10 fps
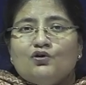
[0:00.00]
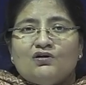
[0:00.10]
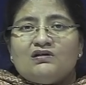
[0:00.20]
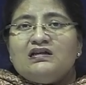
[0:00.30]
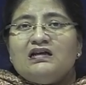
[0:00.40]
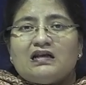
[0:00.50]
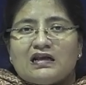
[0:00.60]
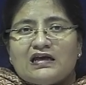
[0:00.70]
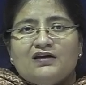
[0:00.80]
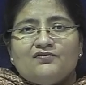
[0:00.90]
all the
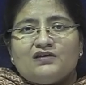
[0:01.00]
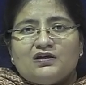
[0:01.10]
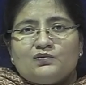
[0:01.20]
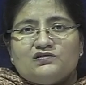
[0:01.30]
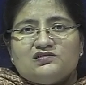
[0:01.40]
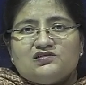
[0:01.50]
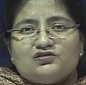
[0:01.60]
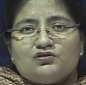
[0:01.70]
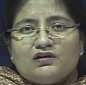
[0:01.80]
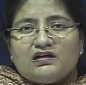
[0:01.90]
life that was
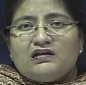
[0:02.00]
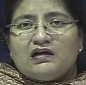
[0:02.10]
destroyed